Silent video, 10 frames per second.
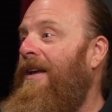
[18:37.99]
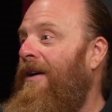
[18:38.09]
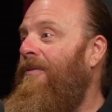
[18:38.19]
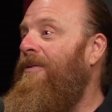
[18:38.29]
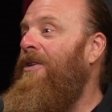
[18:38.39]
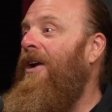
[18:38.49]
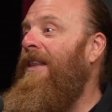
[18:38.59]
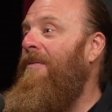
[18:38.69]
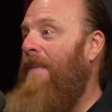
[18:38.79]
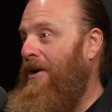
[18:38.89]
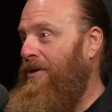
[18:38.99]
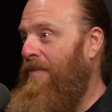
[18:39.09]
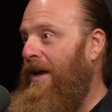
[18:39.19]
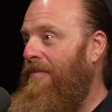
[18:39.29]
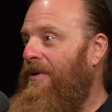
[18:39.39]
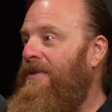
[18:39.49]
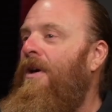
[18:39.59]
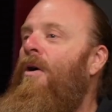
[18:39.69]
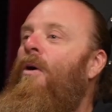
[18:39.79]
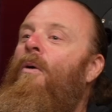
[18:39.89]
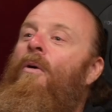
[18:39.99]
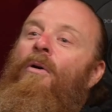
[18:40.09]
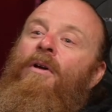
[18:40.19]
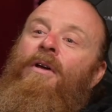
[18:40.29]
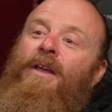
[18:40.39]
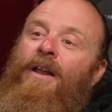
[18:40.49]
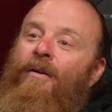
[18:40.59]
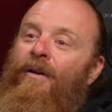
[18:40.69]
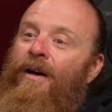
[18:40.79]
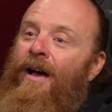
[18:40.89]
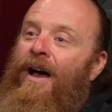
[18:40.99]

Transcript: you know, signing the marriage papers, or, you know,